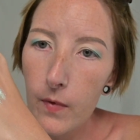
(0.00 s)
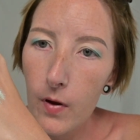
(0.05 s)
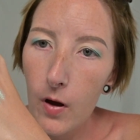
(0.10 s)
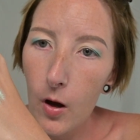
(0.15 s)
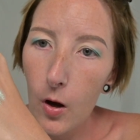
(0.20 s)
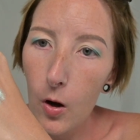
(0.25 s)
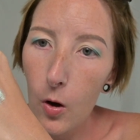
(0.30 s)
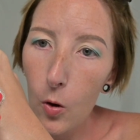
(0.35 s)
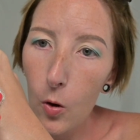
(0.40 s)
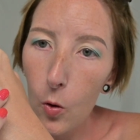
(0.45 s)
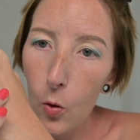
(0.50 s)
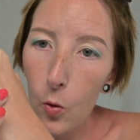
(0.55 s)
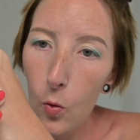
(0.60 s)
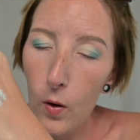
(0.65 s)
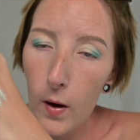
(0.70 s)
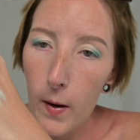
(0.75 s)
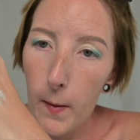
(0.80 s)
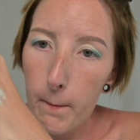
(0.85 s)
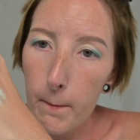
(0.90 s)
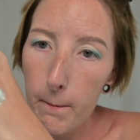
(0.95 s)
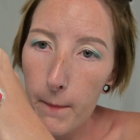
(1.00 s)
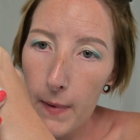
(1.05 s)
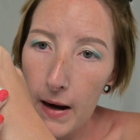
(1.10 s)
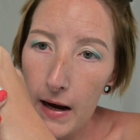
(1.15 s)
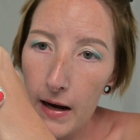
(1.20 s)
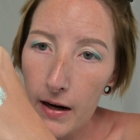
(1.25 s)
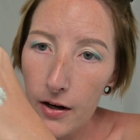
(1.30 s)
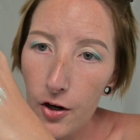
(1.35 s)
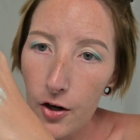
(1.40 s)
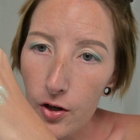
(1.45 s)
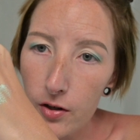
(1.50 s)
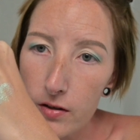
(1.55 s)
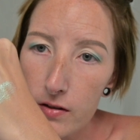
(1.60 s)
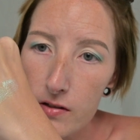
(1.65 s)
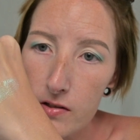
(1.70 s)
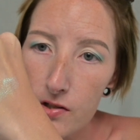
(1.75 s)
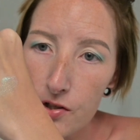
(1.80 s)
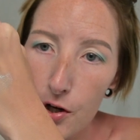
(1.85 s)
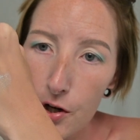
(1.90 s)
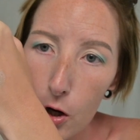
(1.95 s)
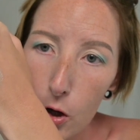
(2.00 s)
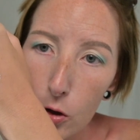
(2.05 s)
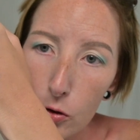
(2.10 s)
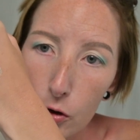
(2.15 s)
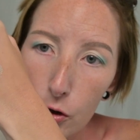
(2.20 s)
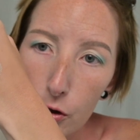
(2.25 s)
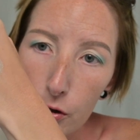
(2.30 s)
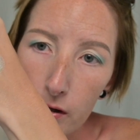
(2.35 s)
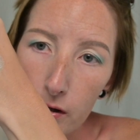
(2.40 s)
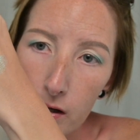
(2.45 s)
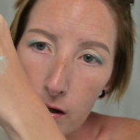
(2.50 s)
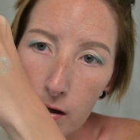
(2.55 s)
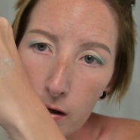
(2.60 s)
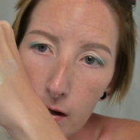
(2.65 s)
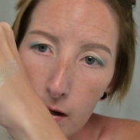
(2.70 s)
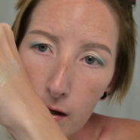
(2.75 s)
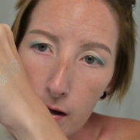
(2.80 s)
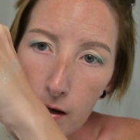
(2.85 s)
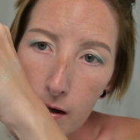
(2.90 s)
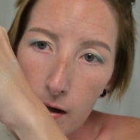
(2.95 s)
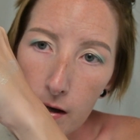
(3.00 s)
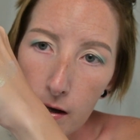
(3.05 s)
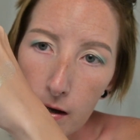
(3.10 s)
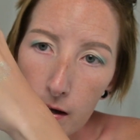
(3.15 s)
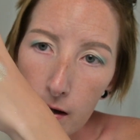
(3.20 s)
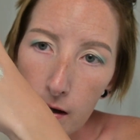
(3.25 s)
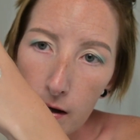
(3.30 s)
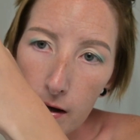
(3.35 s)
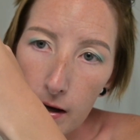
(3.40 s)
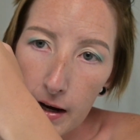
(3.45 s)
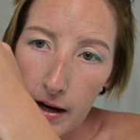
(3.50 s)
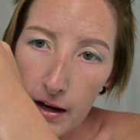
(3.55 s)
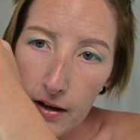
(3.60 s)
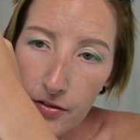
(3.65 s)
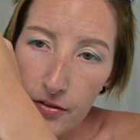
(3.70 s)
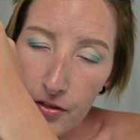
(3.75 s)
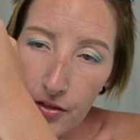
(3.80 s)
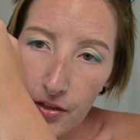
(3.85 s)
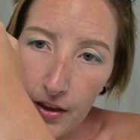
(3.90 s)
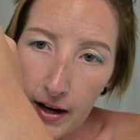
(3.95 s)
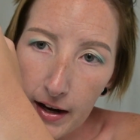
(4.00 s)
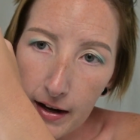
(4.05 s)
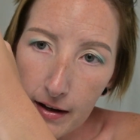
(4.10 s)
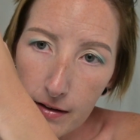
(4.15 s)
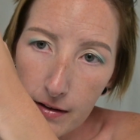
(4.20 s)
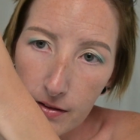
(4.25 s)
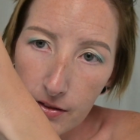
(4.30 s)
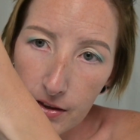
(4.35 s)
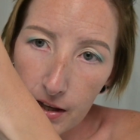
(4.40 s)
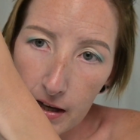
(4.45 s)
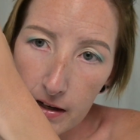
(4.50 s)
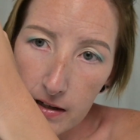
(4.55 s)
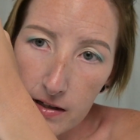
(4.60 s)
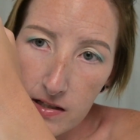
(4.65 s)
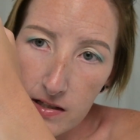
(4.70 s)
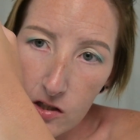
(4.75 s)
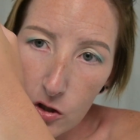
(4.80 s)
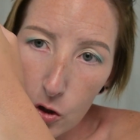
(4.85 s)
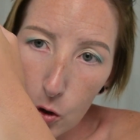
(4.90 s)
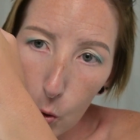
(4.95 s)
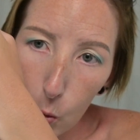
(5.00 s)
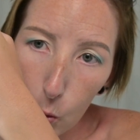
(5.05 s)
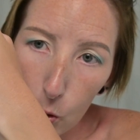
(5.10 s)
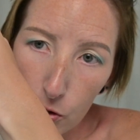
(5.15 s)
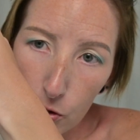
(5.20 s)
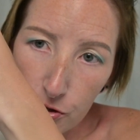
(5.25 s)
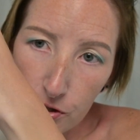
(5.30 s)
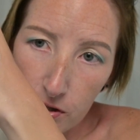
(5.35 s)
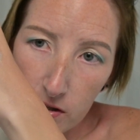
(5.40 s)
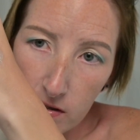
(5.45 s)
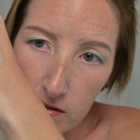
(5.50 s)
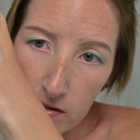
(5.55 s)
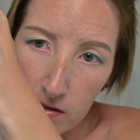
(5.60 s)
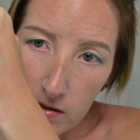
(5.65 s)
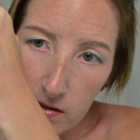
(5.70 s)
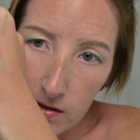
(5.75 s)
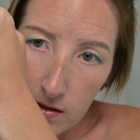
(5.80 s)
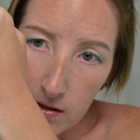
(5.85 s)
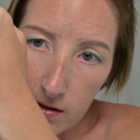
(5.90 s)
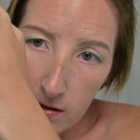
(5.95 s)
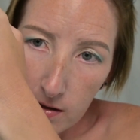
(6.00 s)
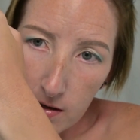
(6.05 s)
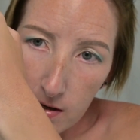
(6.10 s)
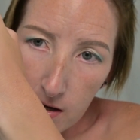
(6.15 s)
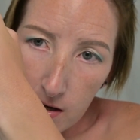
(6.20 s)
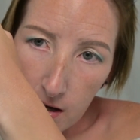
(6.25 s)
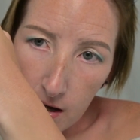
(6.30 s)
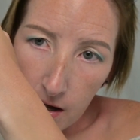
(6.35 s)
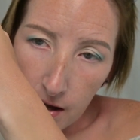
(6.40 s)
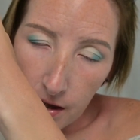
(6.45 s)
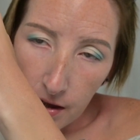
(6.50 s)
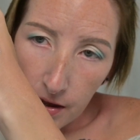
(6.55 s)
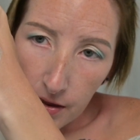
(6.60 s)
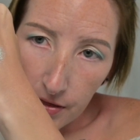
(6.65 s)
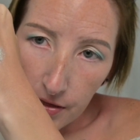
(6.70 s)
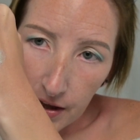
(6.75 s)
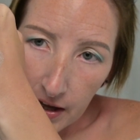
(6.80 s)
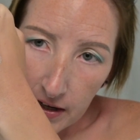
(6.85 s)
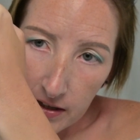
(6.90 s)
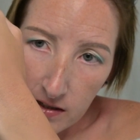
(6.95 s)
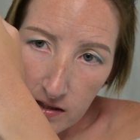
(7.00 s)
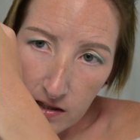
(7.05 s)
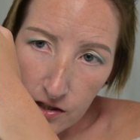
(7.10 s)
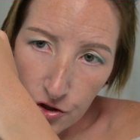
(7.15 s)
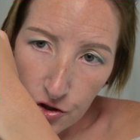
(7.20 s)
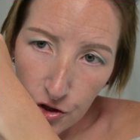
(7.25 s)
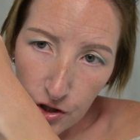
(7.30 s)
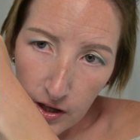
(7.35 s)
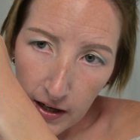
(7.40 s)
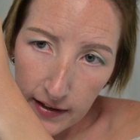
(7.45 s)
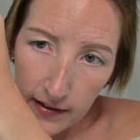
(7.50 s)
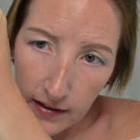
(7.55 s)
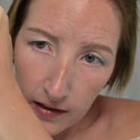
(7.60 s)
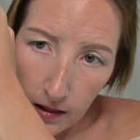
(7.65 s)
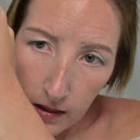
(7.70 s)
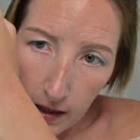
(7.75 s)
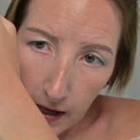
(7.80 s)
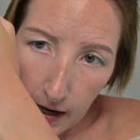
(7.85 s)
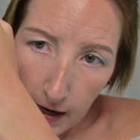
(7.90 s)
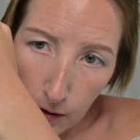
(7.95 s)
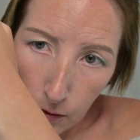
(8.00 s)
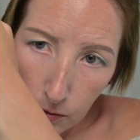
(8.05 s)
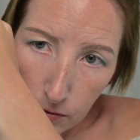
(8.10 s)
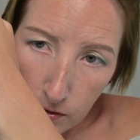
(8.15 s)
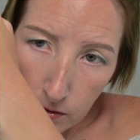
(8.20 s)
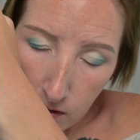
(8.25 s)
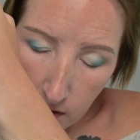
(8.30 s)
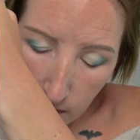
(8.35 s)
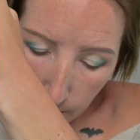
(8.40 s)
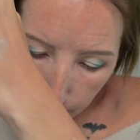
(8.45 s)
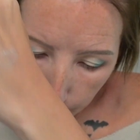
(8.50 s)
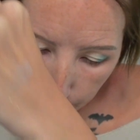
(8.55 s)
Oh my goodness, y'all, look at that. That is gorgeous. That is the shade Clouds.